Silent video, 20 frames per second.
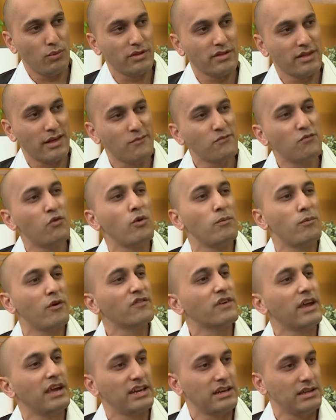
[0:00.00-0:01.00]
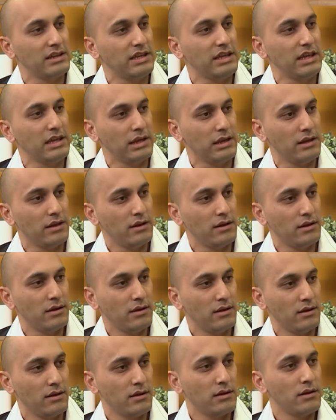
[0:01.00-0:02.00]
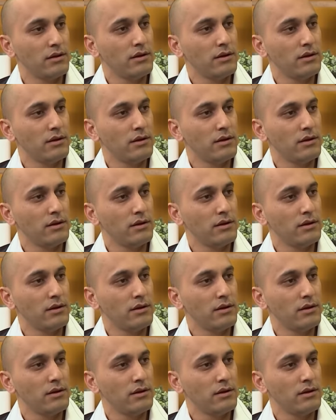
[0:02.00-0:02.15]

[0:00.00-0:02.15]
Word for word: with some form of guarantee. Because